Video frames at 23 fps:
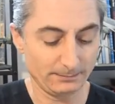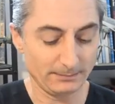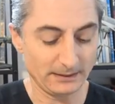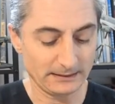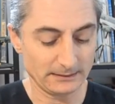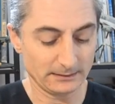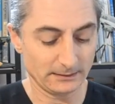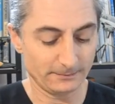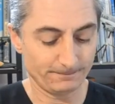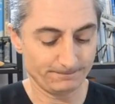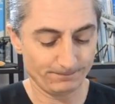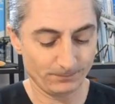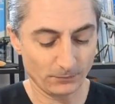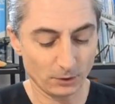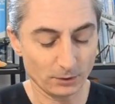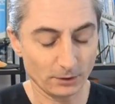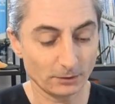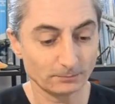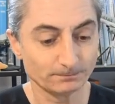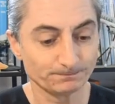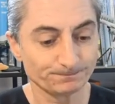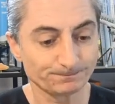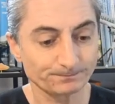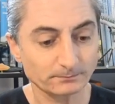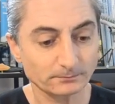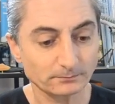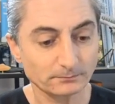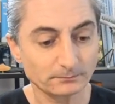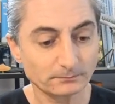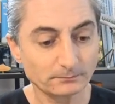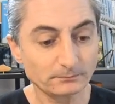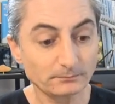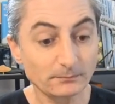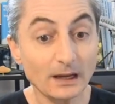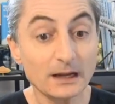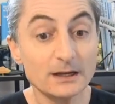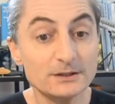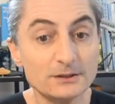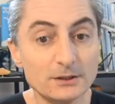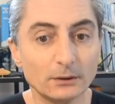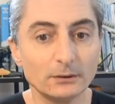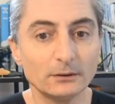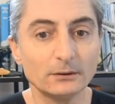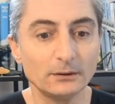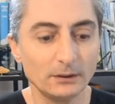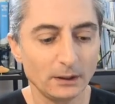bin, you know.
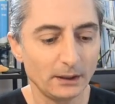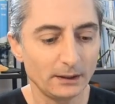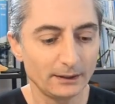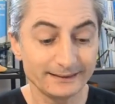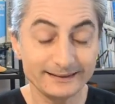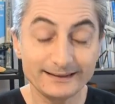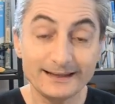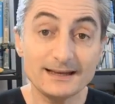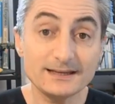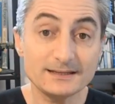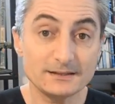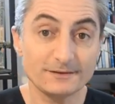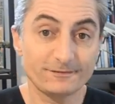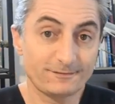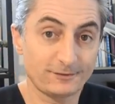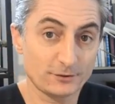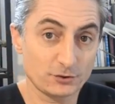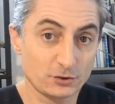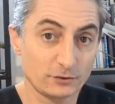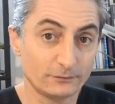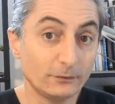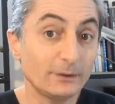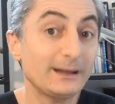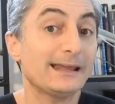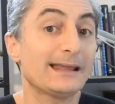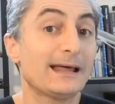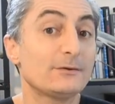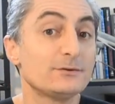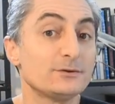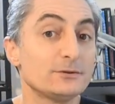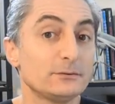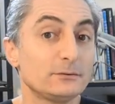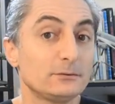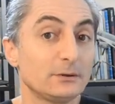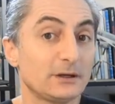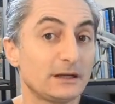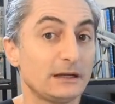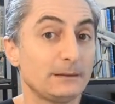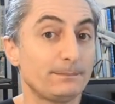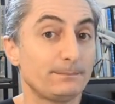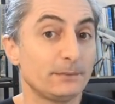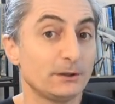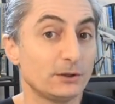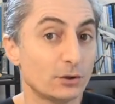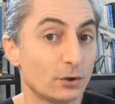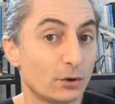So this, first of all, allows you to
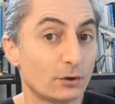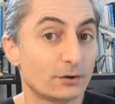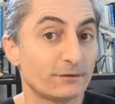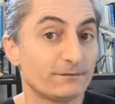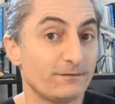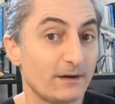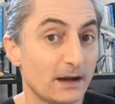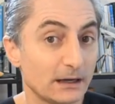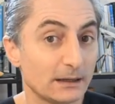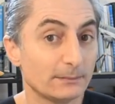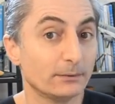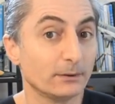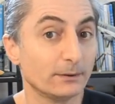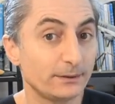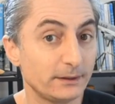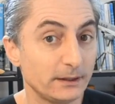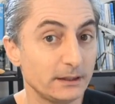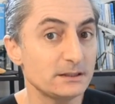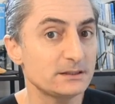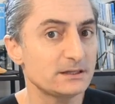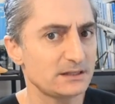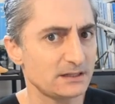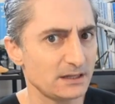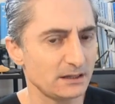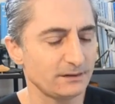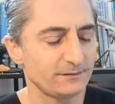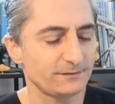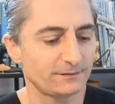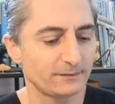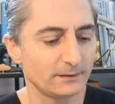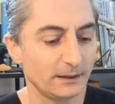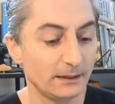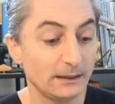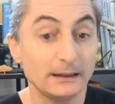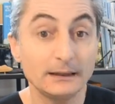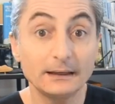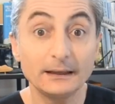keep your valuable things safe.